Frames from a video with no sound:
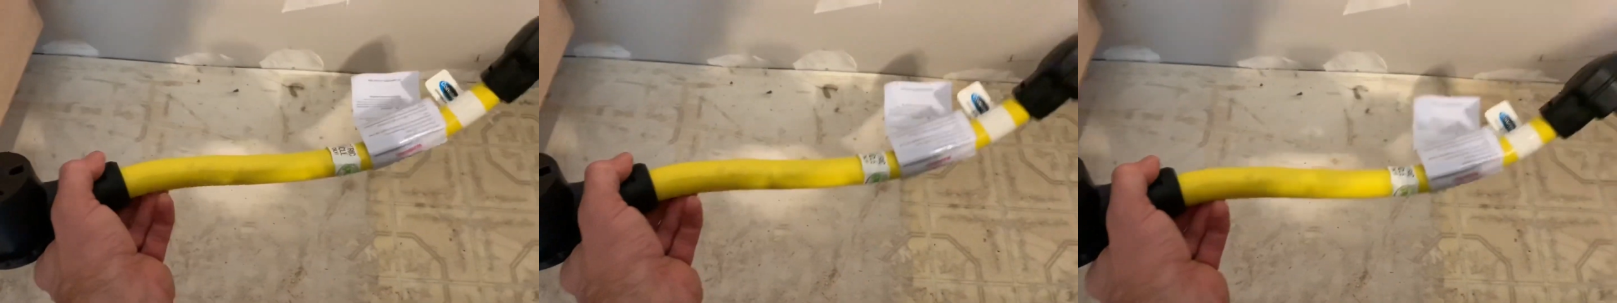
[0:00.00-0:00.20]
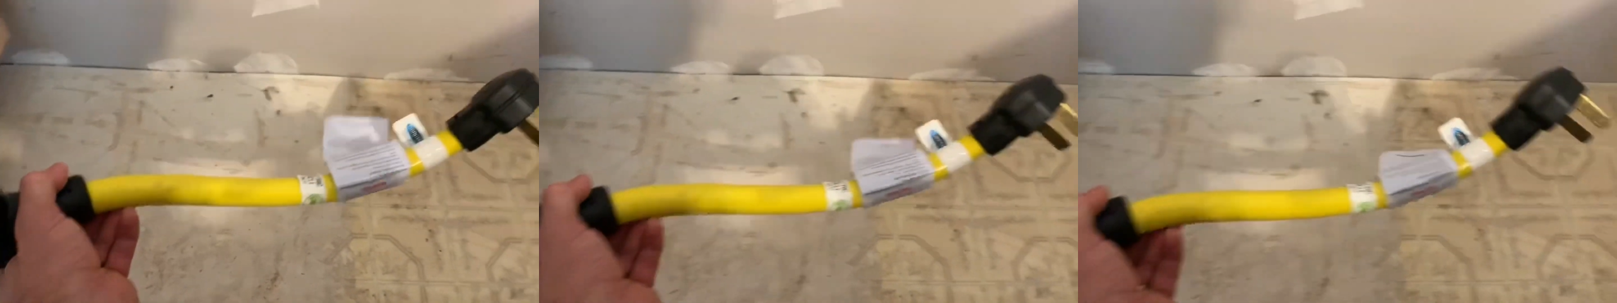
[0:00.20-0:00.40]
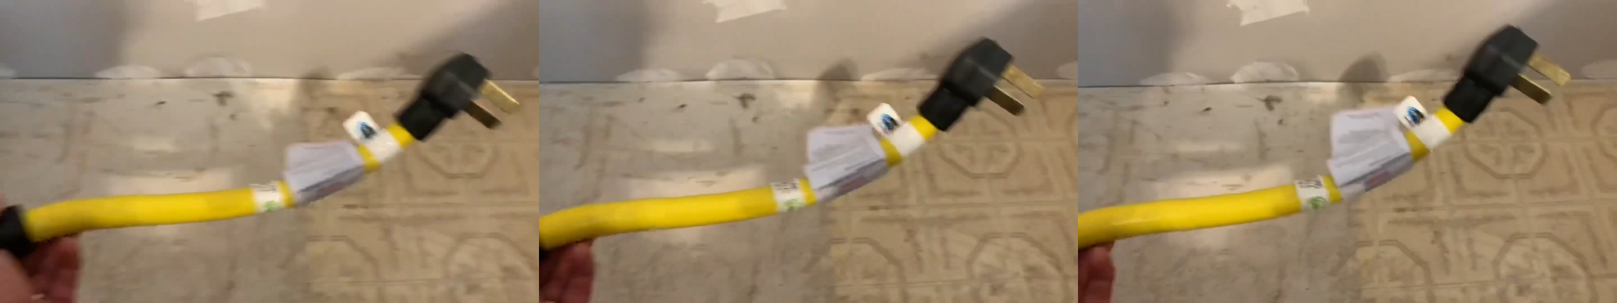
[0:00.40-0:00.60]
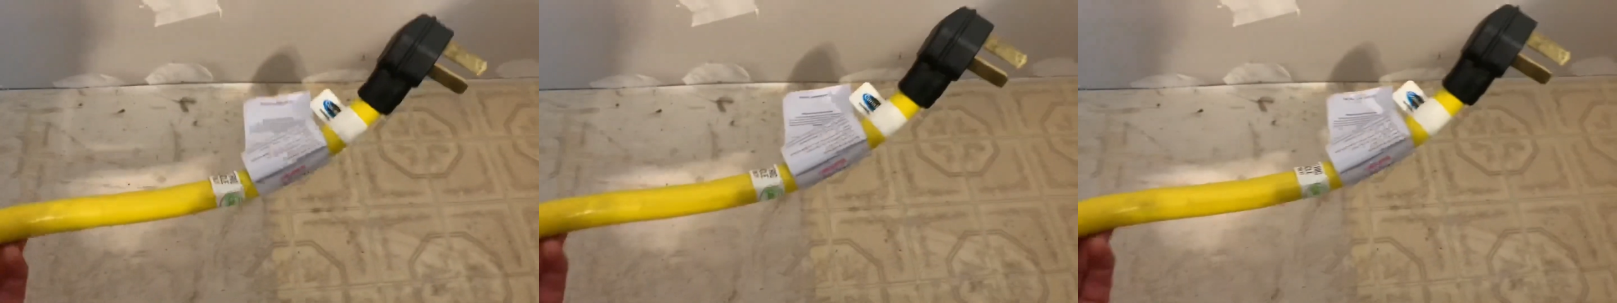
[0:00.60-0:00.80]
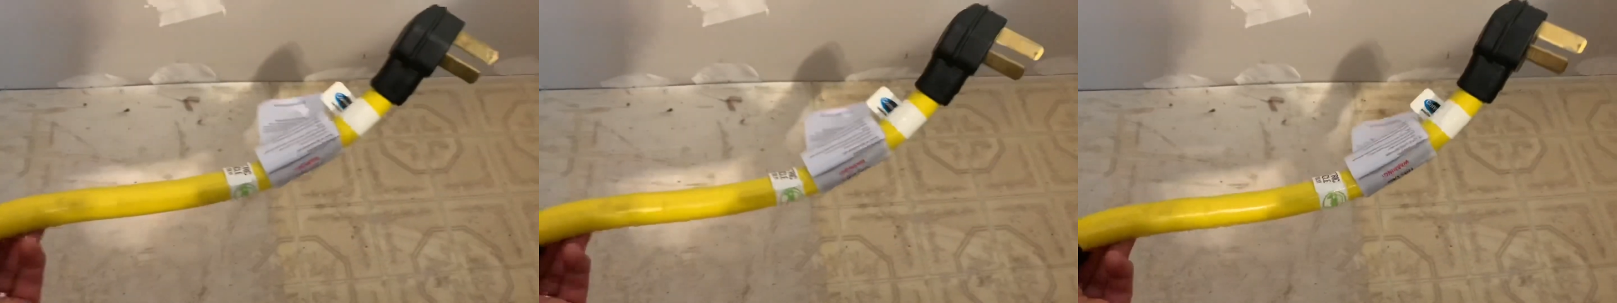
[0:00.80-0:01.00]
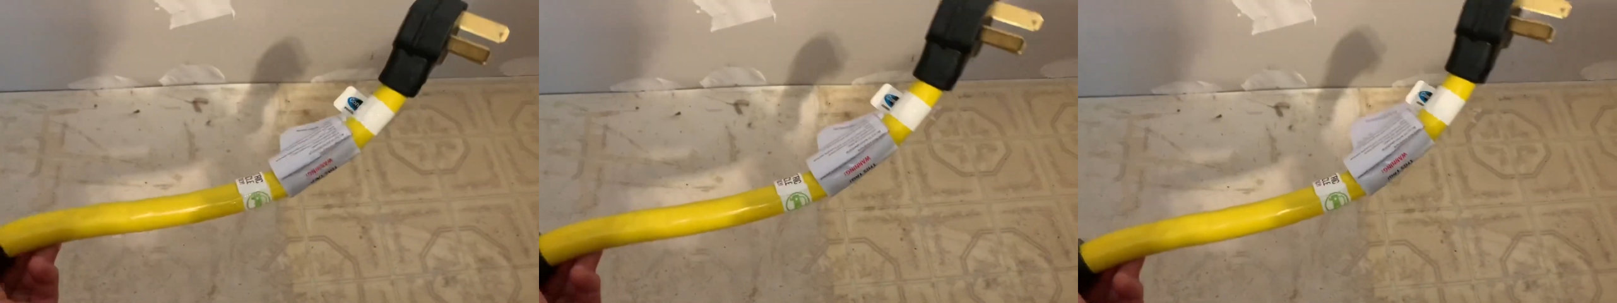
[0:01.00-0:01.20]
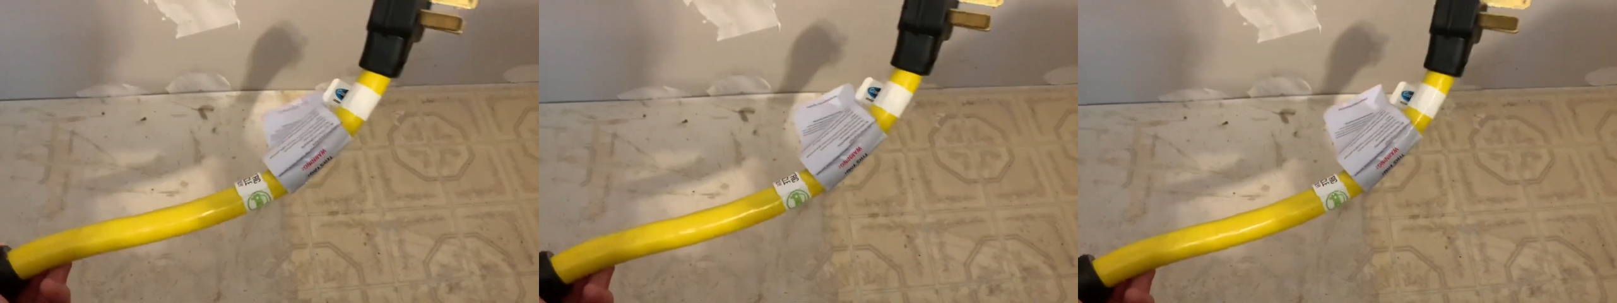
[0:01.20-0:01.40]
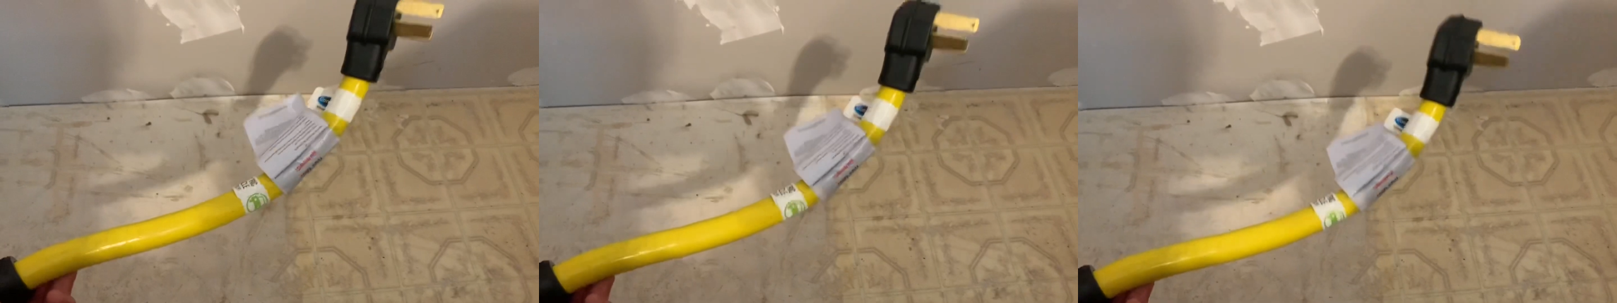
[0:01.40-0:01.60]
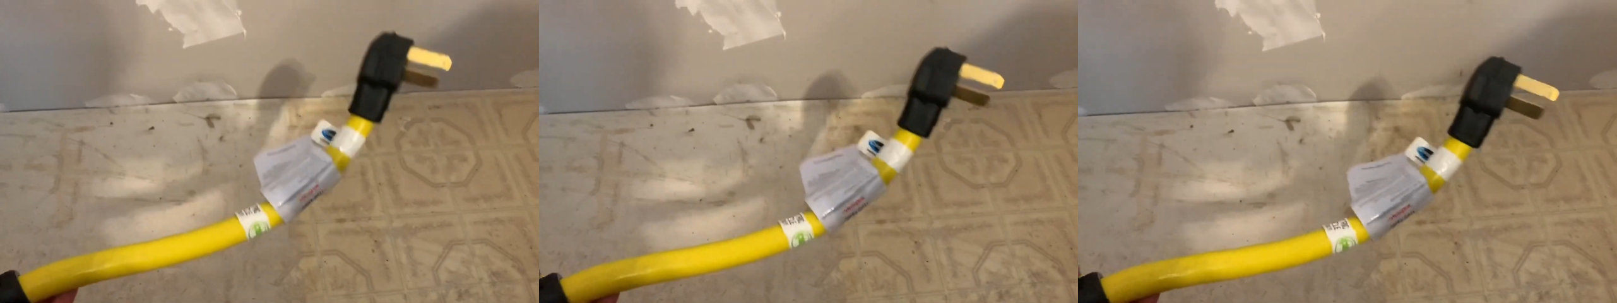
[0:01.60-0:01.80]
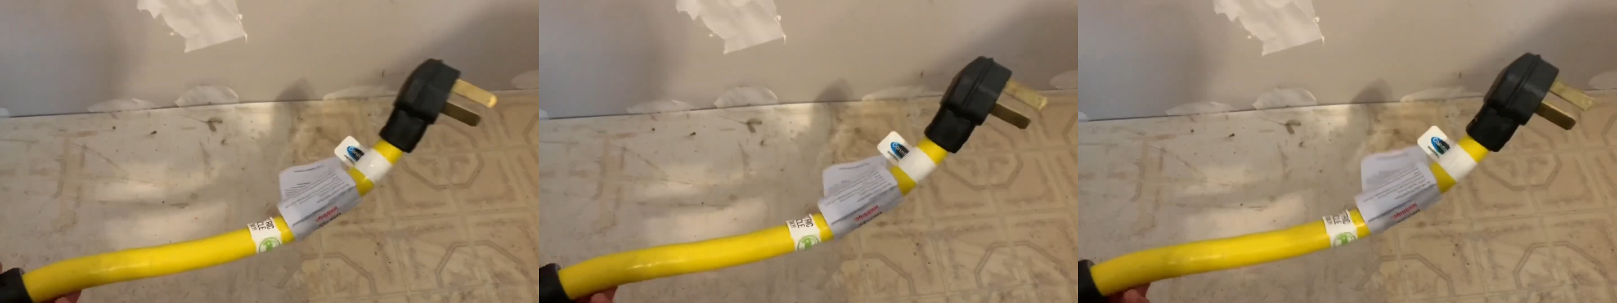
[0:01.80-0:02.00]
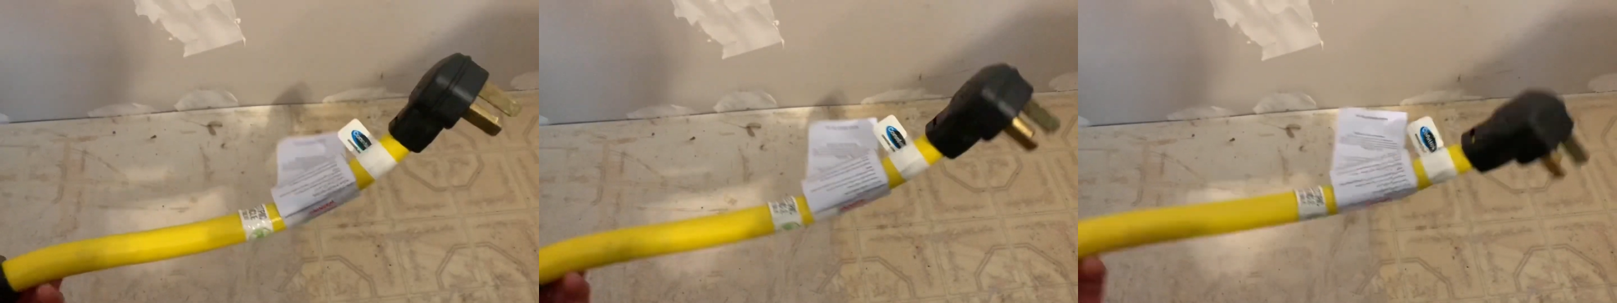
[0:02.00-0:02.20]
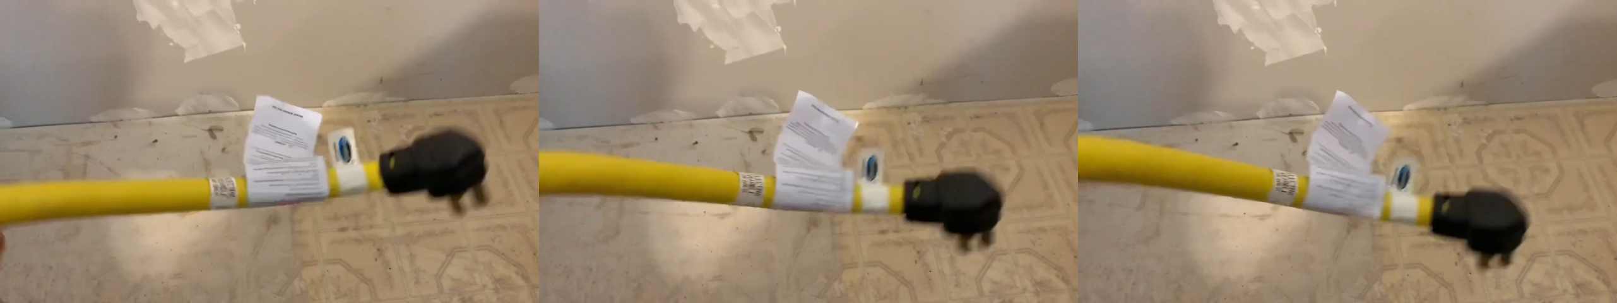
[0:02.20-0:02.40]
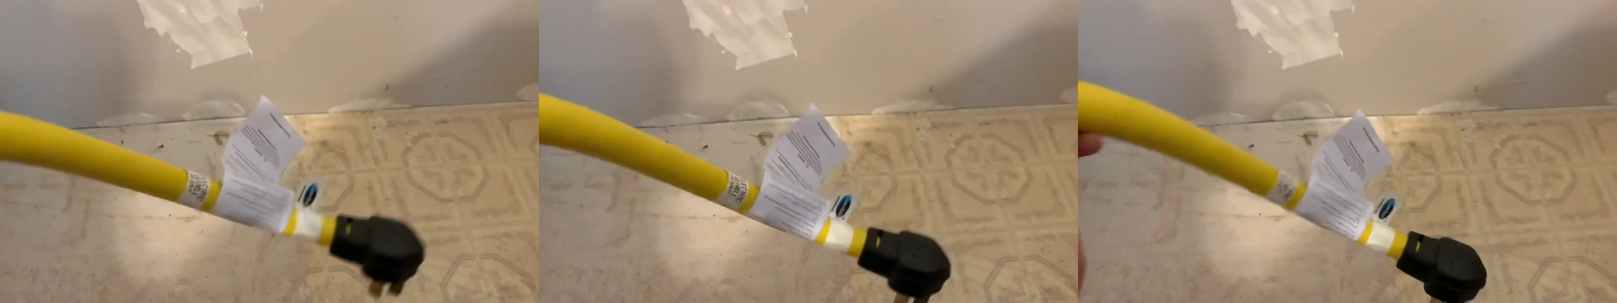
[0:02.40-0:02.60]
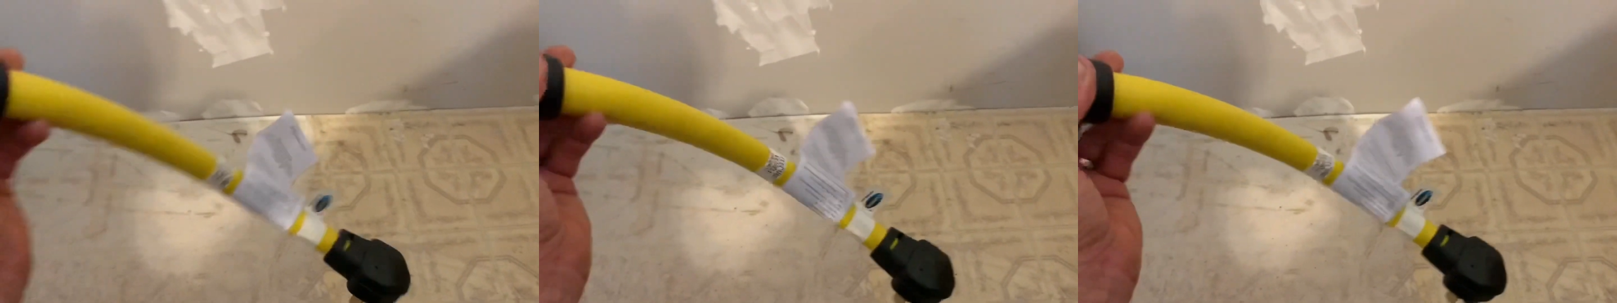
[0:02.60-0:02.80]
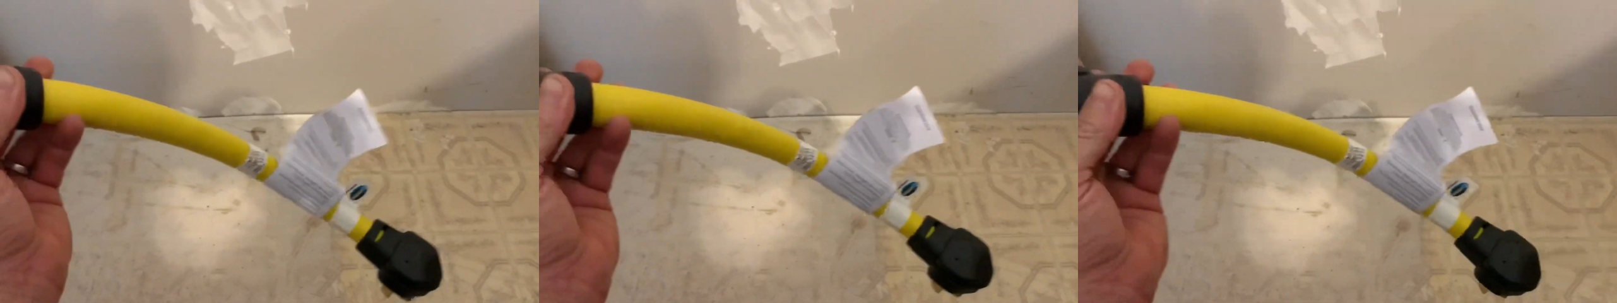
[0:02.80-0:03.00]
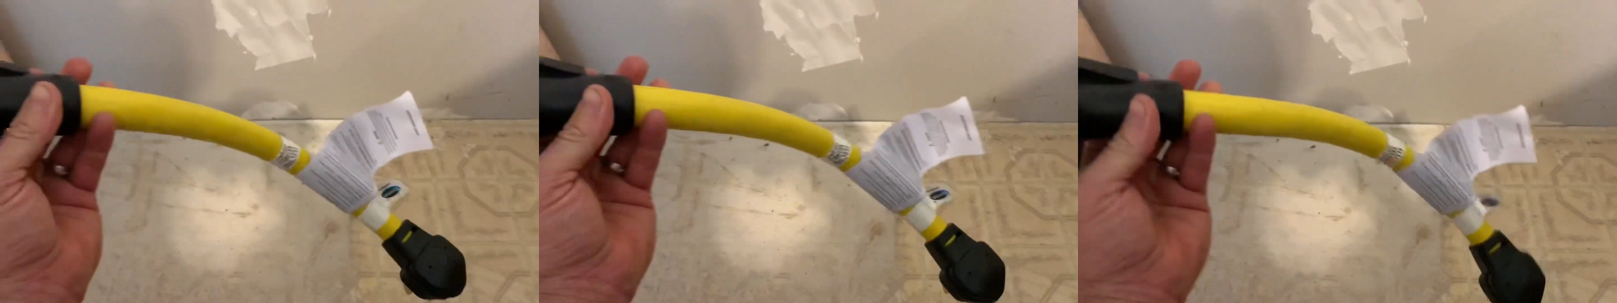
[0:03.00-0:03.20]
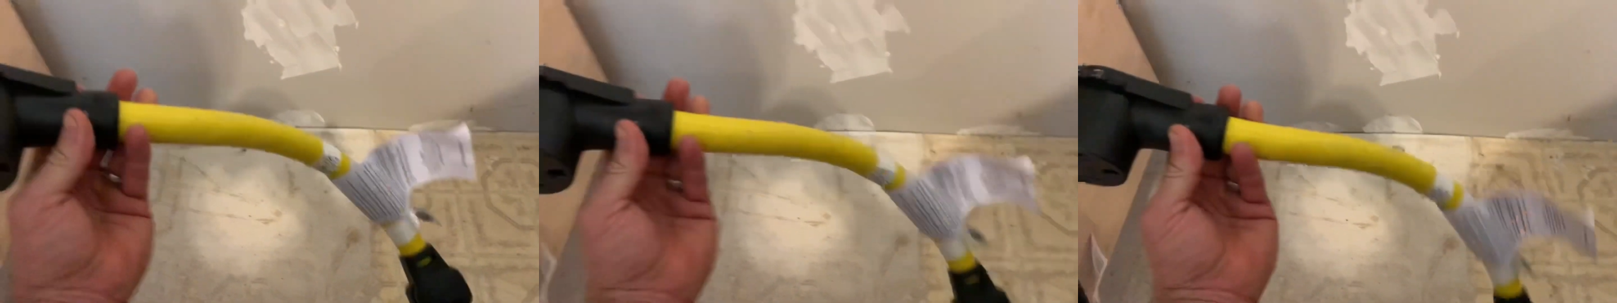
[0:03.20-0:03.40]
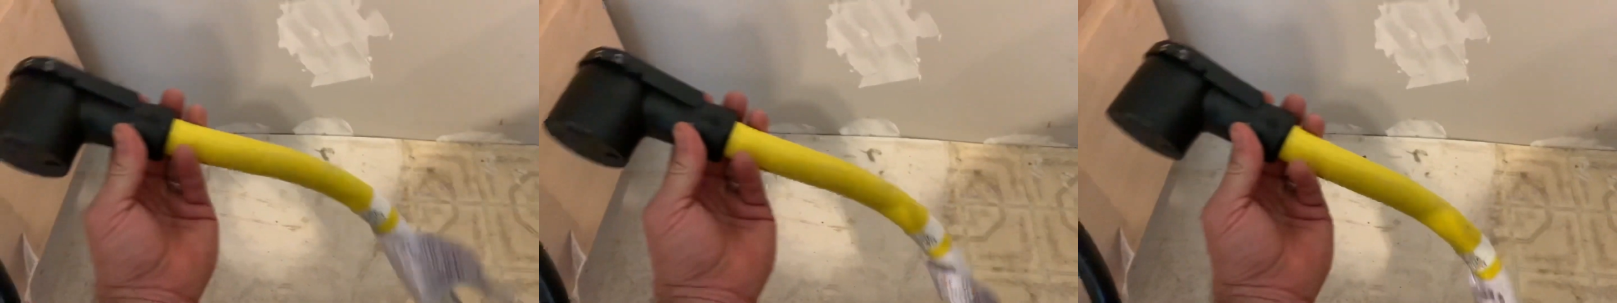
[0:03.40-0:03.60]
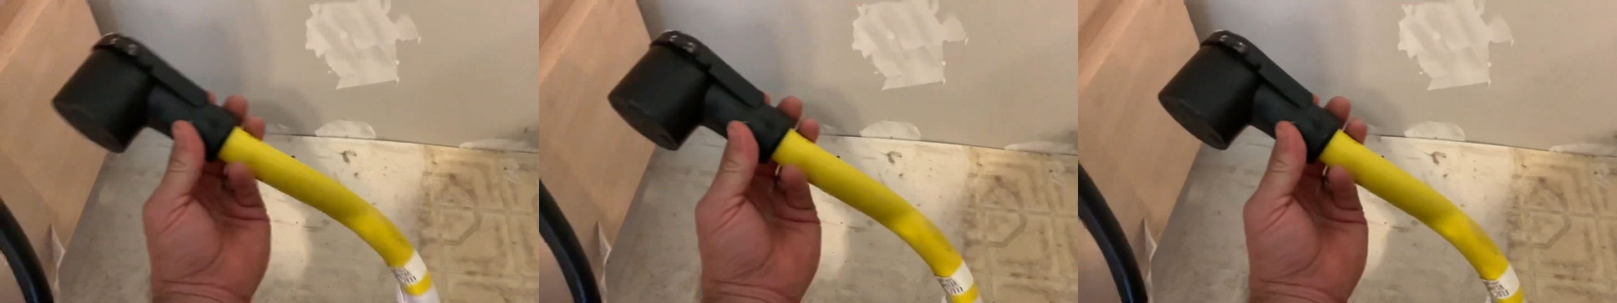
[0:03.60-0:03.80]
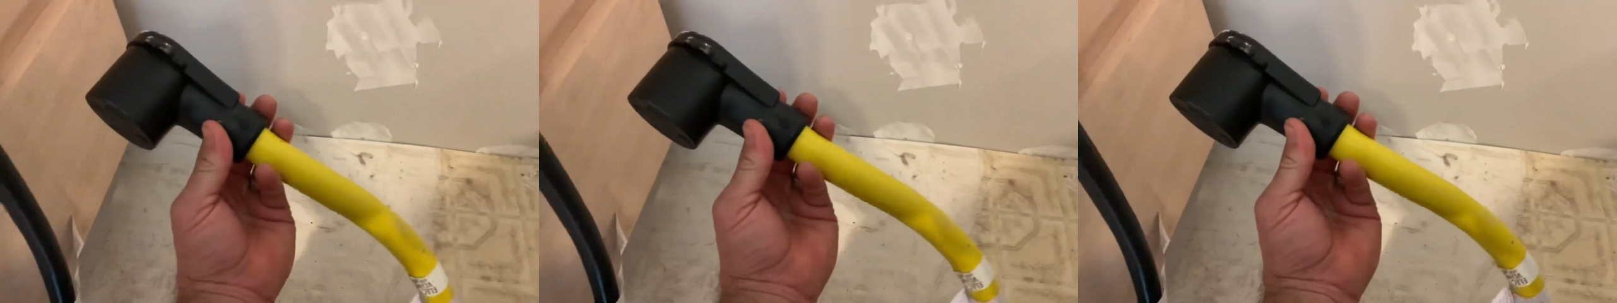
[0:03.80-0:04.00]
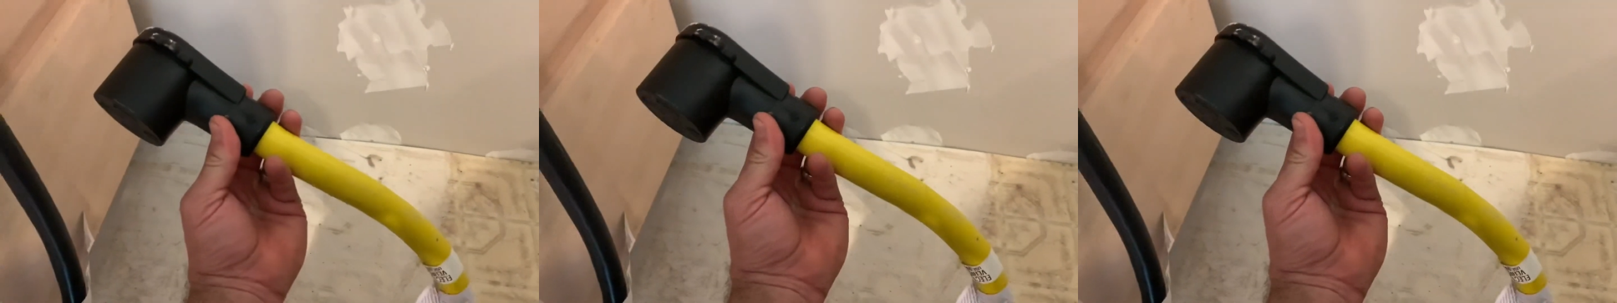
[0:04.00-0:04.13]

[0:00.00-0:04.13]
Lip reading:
Nobody's mouth can be seen.